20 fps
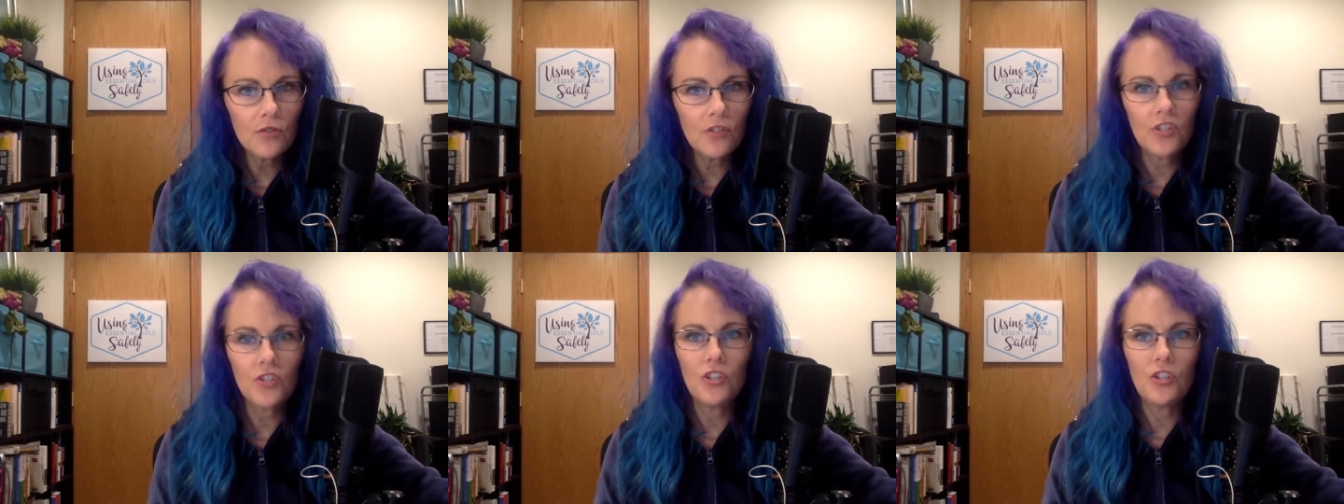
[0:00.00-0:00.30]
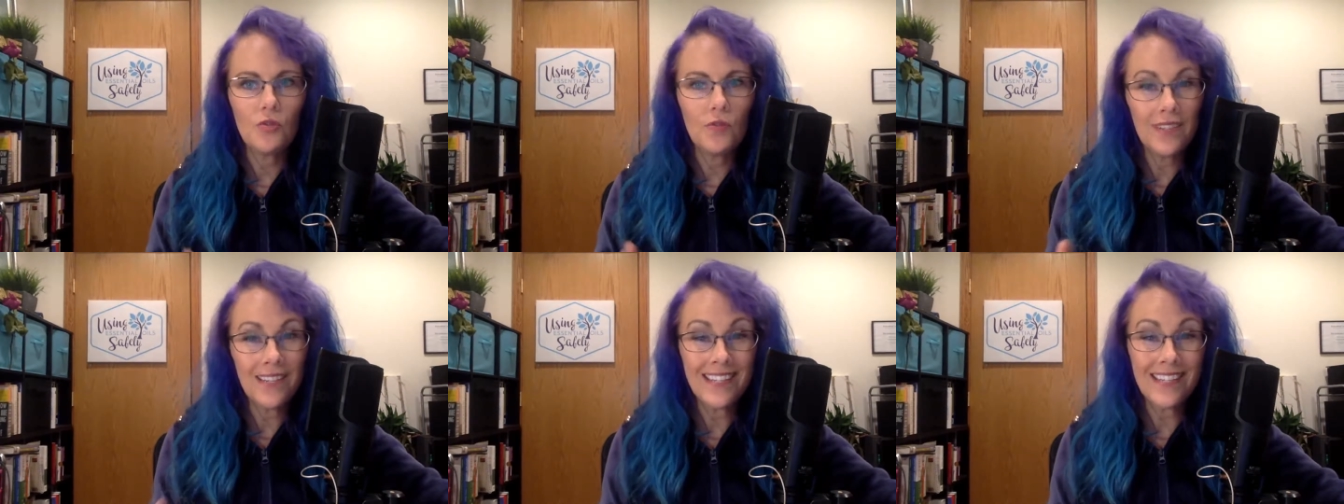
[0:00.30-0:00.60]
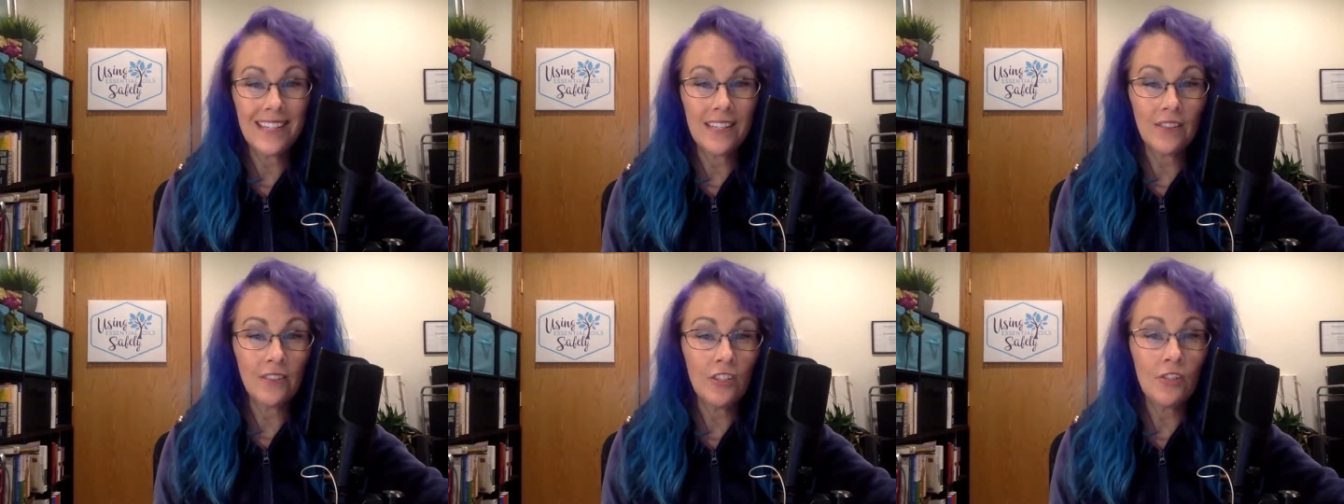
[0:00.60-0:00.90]
so you can
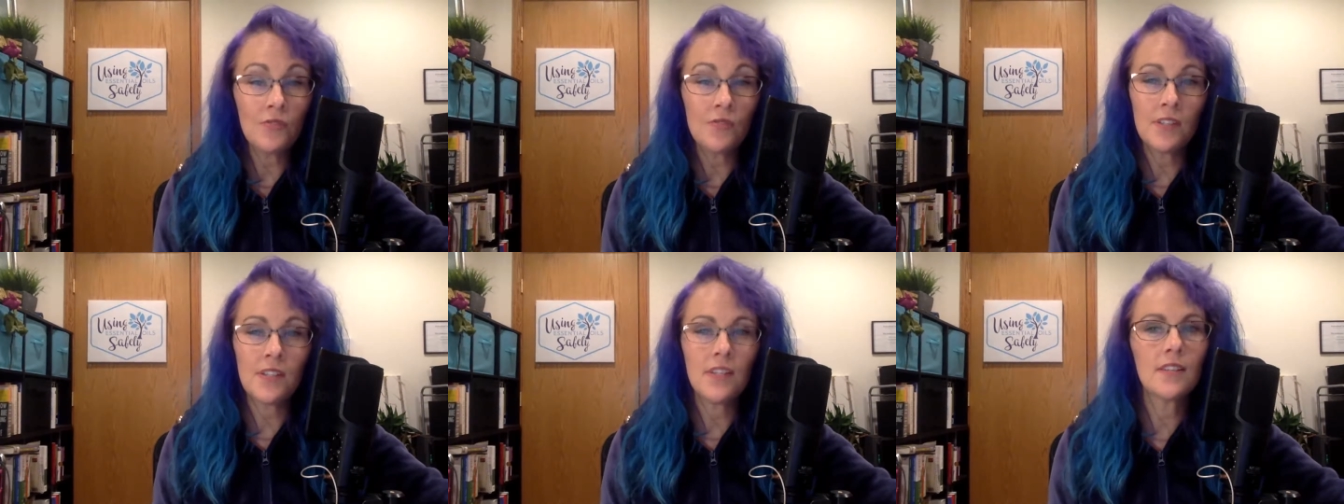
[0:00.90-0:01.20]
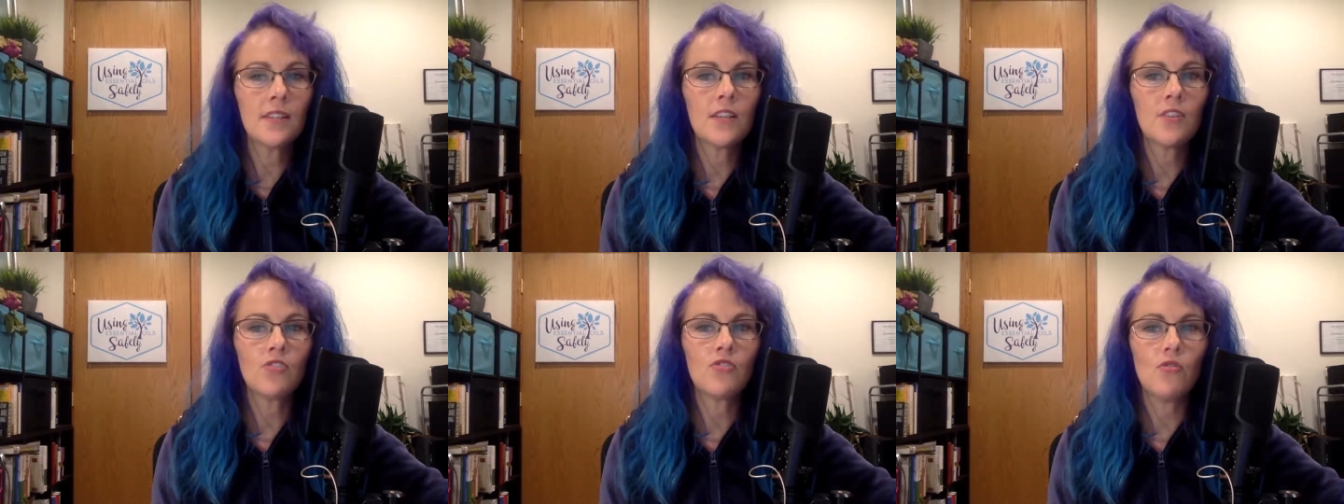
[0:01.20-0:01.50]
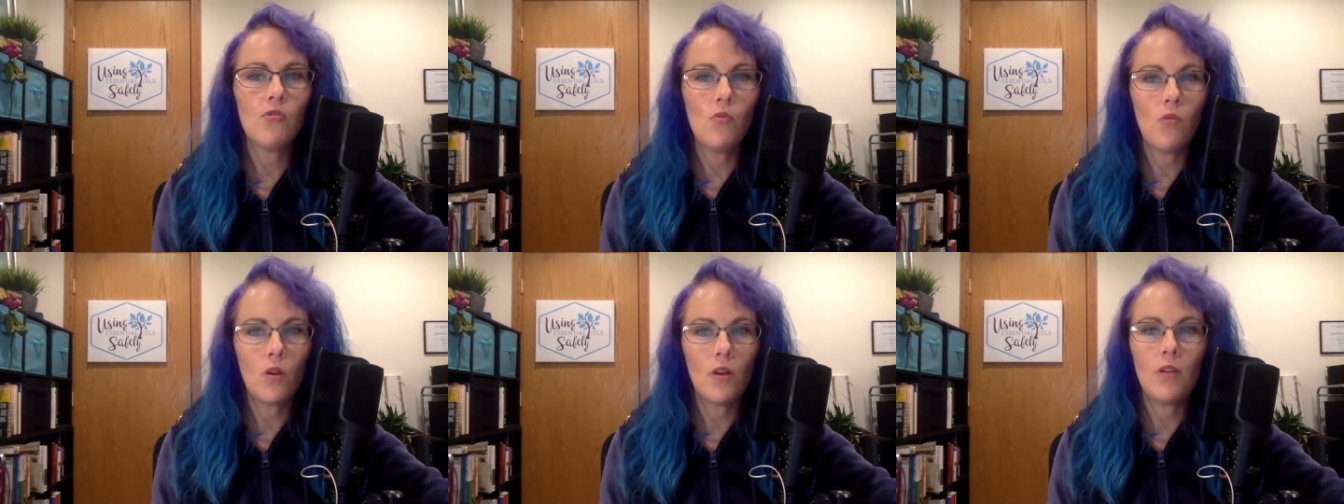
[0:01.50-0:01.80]
still use an
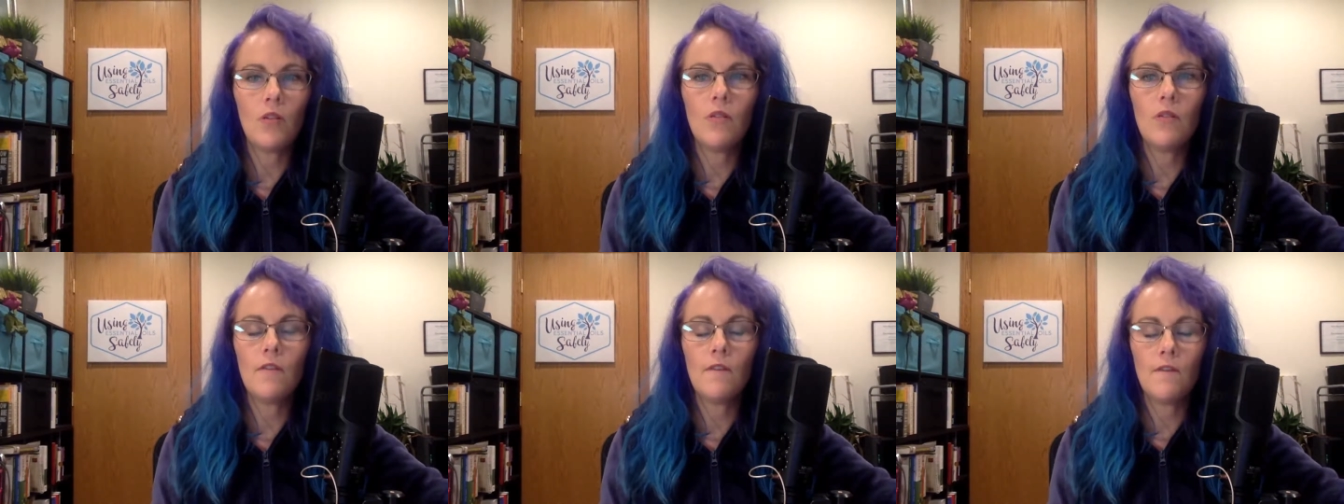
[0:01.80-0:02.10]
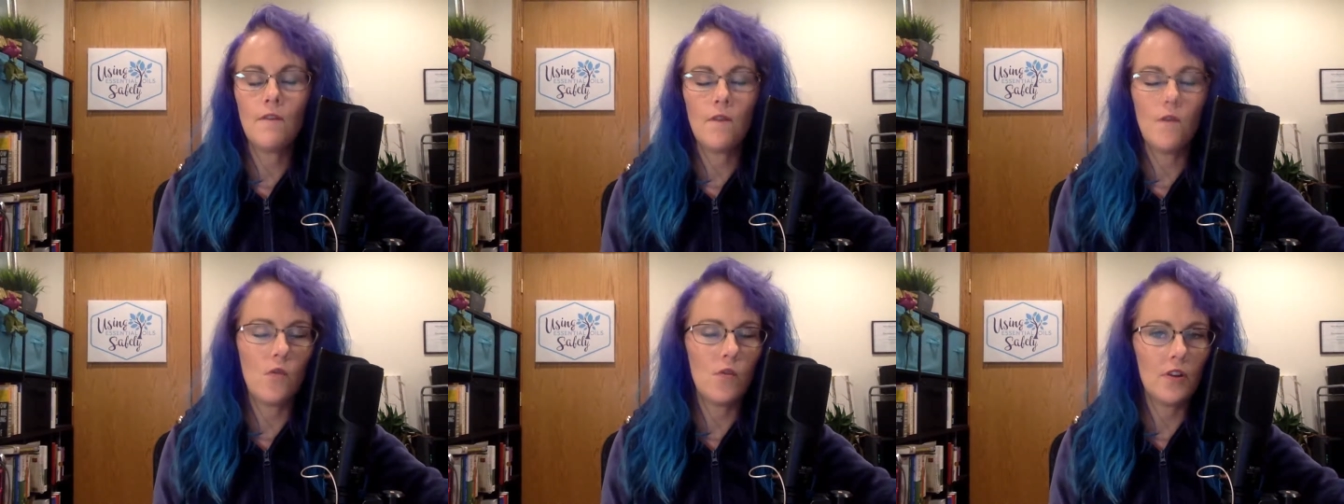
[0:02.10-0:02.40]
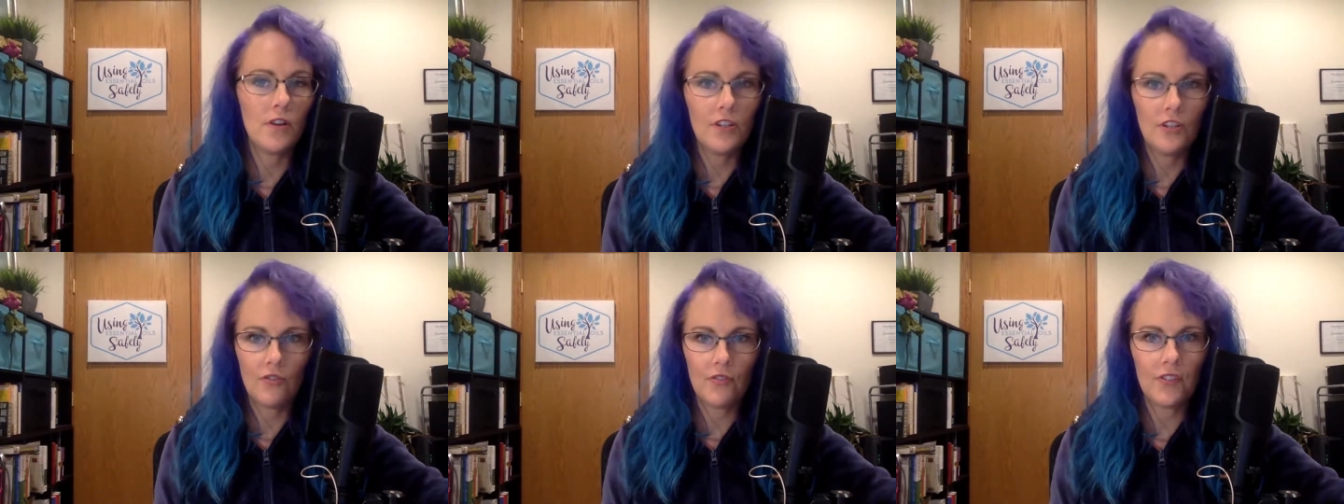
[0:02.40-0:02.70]
essential oil
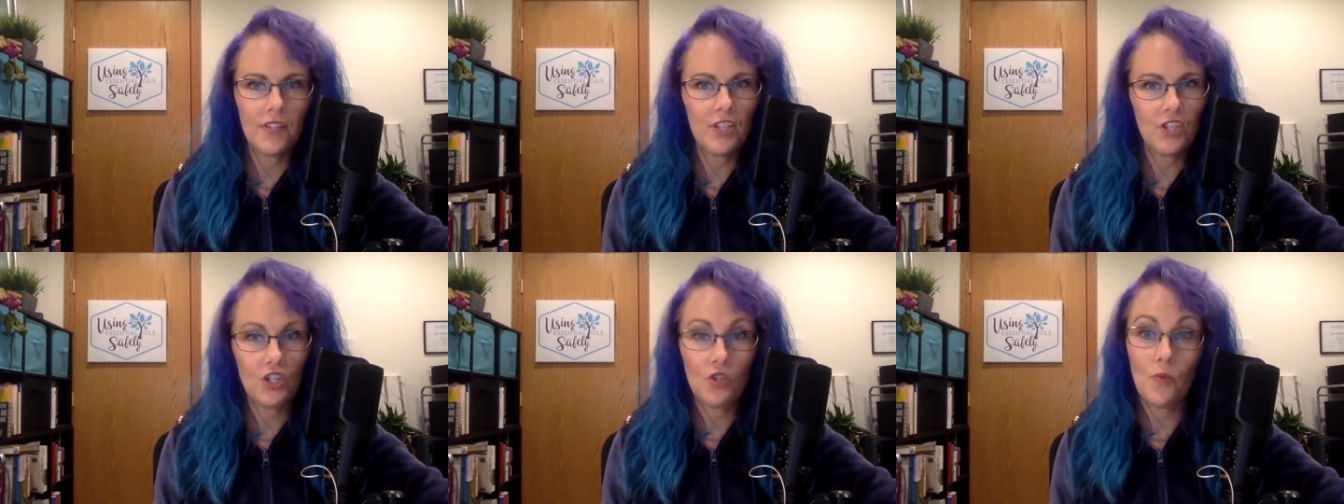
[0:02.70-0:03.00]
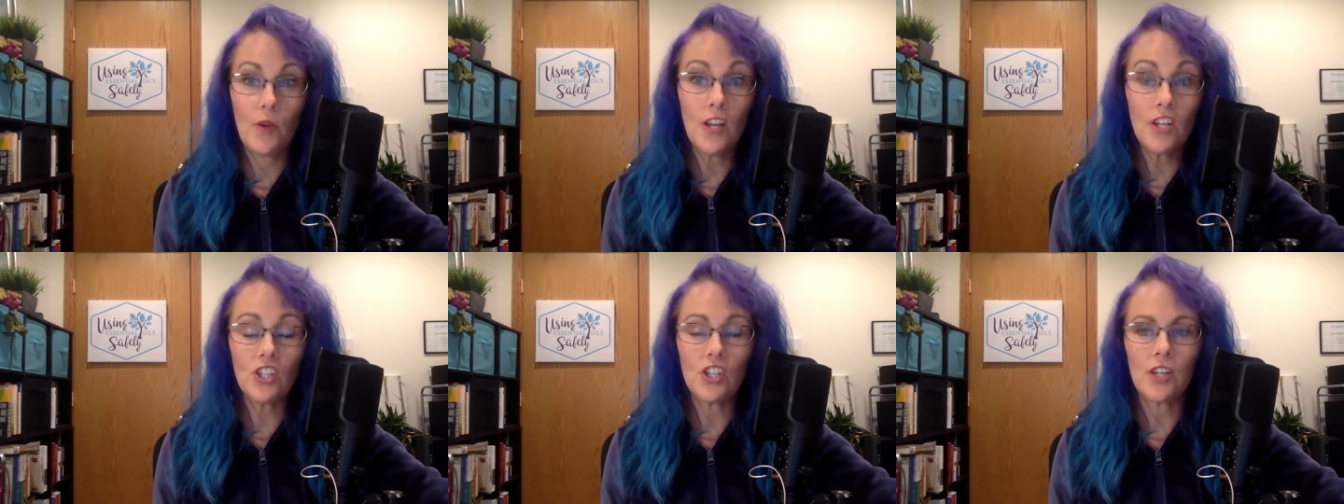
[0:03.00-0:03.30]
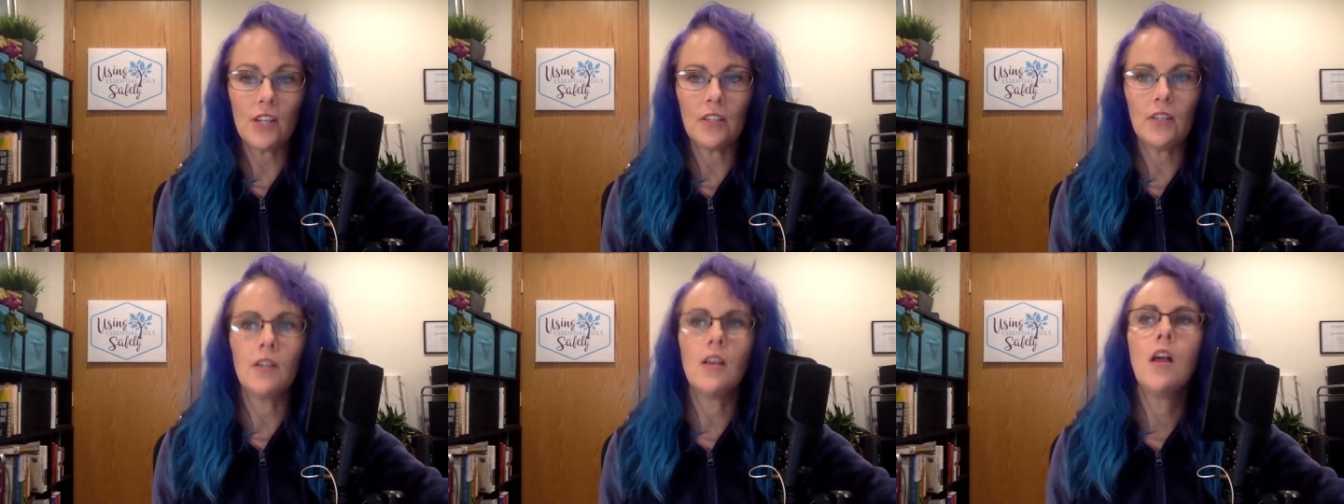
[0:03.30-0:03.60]
for your
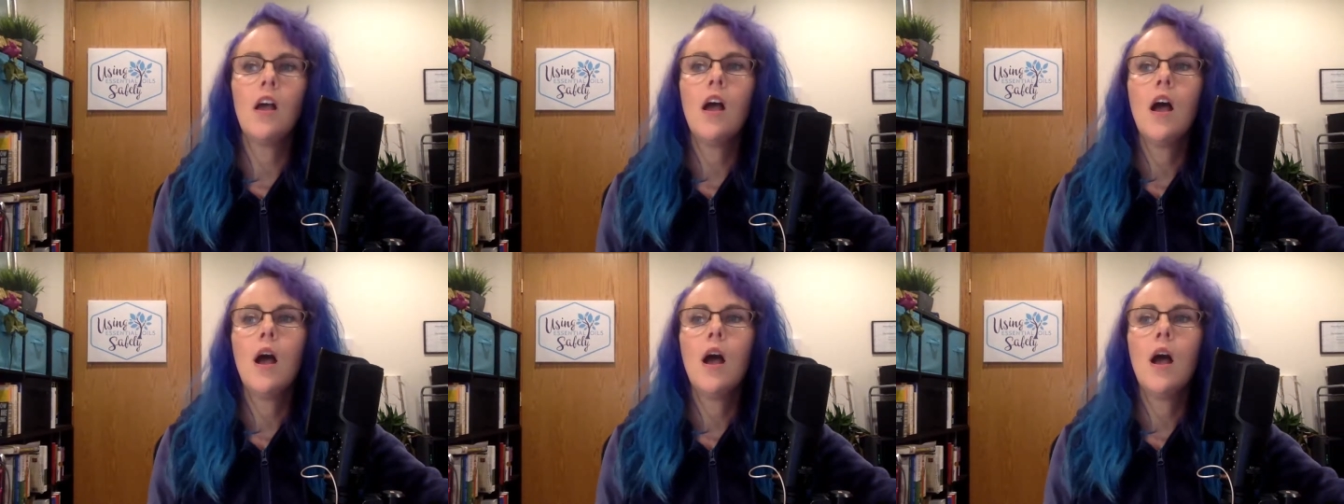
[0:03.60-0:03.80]
situation,